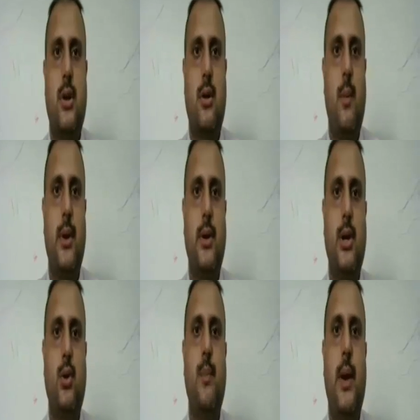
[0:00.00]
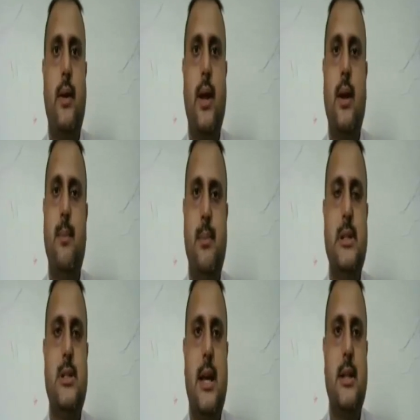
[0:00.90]
community to maintain
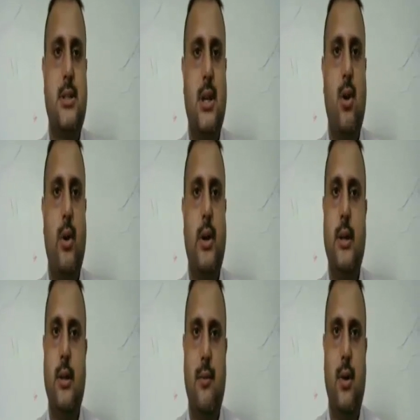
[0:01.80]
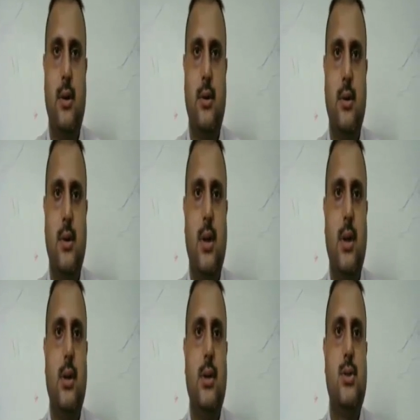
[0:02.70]
peace and security in the world.
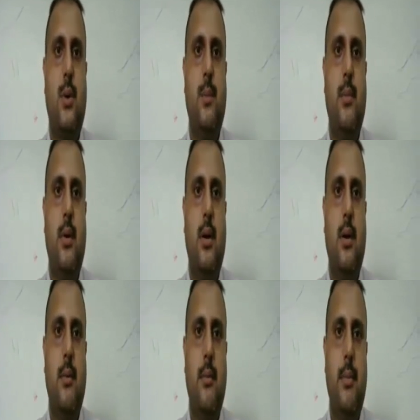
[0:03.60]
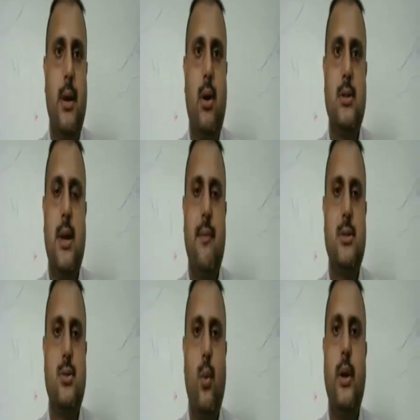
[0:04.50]
So because there was
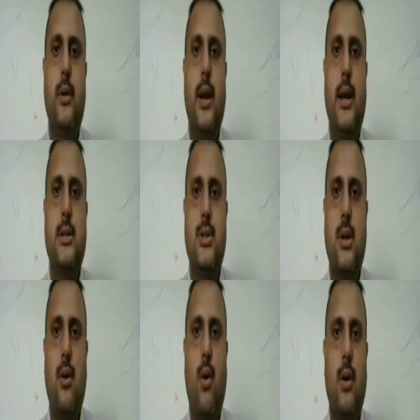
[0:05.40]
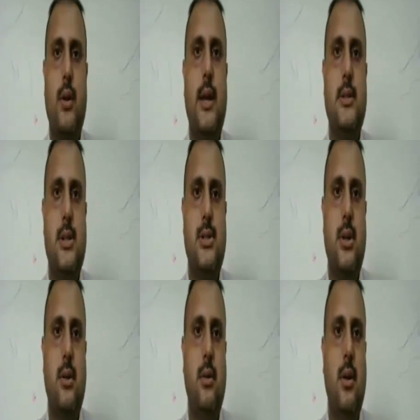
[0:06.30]
no international
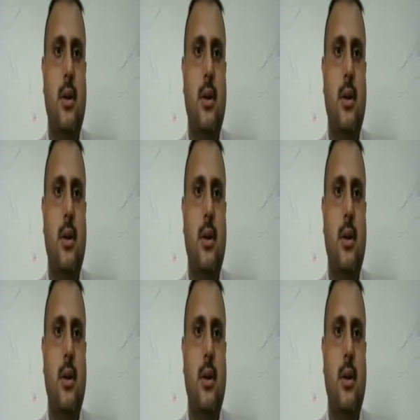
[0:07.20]
organization